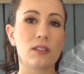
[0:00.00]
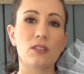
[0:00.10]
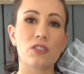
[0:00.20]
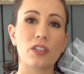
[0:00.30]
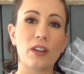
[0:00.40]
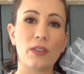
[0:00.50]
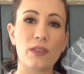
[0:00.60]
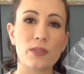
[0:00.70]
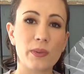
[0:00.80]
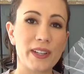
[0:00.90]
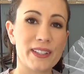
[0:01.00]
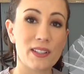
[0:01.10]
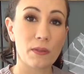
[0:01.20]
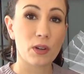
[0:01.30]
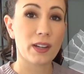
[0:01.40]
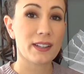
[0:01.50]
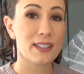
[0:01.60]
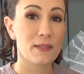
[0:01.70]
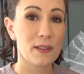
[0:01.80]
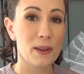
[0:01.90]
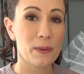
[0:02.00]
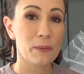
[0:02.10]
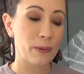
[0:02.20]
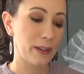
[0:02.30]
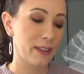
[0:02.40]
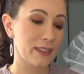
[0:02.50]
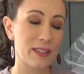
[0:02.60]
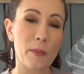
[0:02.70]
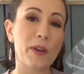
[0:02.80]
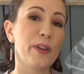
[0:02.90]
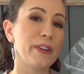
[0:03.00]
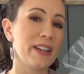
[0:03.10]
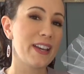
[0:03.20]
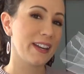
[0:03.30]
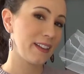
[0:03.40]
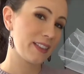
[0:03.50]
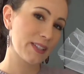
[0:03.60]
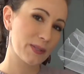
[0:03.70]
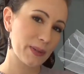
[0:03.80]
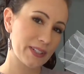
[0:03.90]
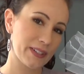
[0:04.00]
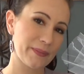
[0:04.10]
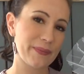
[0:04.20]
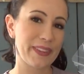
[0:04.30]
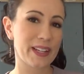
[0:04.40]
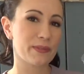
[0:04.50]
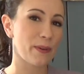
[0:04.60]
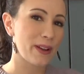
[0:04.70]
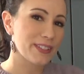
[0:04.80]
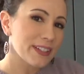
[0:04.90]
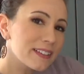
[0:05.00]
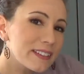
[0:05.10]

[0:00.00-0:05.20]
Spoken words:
share the sweetness of creativity with someone who could need it this winter. Thanks for watching.